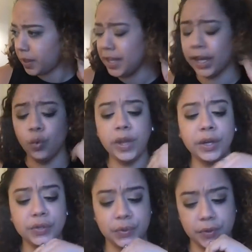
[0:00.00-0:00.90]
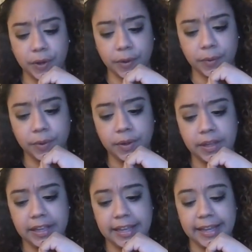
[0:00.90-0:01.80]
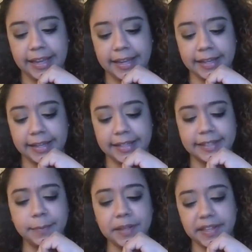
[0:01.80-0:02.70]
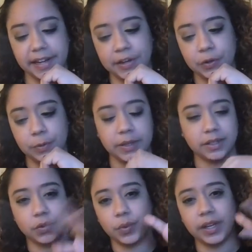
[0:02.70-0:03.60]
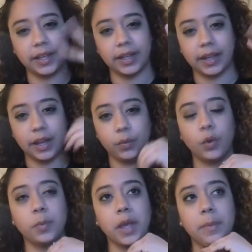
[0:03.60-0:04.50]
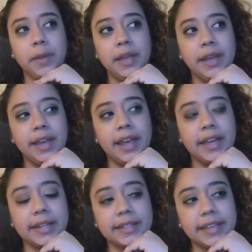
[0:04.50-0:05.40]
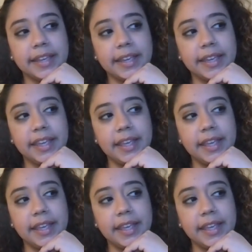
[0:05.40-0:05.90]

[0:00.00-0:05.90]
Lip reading: like a week or two ago, and it's something that I knew, but just reading it, it kind of woke me up. And it's like,